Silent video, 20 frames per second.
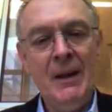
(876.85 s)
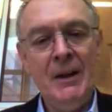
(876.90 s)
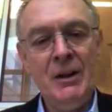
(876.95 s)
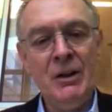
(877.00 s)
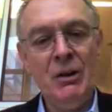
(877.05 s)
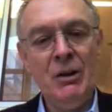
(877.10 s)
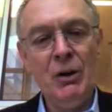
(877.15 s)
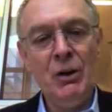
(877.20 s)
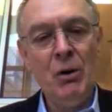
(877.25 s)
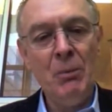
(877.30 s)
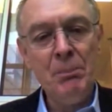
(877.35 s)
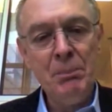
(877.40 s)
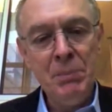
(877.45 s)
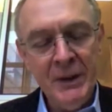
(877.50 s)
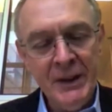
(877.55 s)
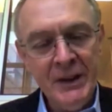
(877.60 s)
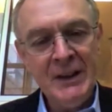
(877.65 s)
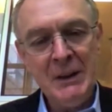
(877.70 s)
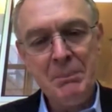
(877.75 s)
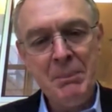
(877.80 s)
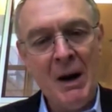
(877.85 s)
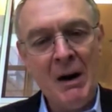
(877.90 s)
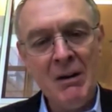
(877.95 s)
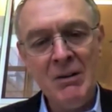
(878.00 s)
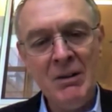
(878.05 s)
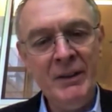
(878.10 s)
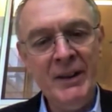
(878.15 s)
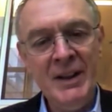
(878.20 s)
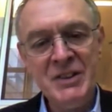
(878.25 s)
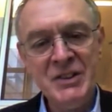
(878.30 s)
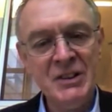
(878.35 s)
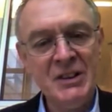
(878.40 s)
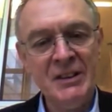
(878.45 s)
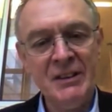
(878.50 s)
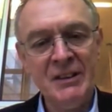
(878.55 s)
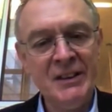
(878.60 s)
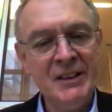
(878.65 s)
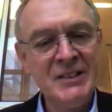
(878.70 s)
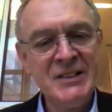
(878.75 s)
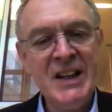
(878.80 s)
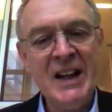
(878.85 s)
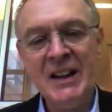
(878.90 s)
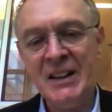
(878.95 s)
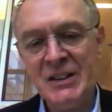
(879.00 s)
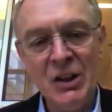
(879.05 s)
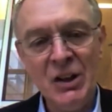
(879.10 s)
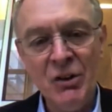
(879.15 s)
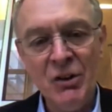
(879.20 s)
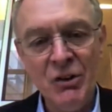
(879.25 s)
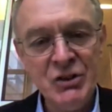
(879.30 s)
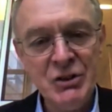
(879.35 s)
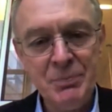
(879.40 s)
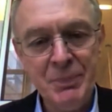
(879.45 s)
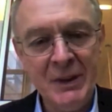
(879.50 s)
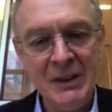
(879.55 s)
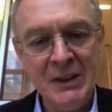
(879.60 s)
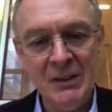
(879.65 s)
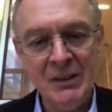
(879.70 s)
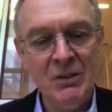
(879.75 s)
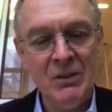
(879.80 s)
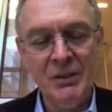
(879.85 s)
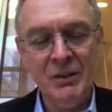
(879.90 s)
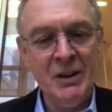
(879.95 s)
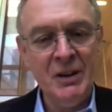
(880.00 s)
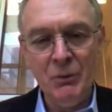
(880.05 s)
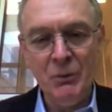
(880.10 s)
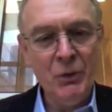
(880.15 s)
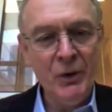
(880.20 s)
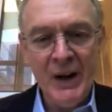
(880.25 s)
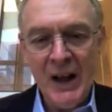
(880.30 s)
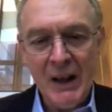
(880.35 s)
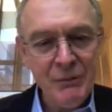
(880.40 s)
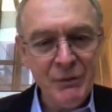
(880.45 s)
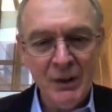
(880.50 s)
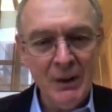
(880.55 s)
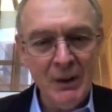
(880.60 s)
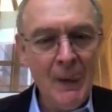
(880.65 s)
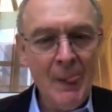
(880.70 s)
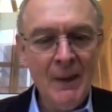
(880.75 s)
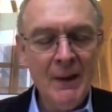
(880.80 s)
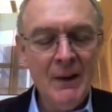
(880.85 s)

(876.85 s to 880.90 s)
you know, completely paralytic and tend to hospital or, you know, whatever.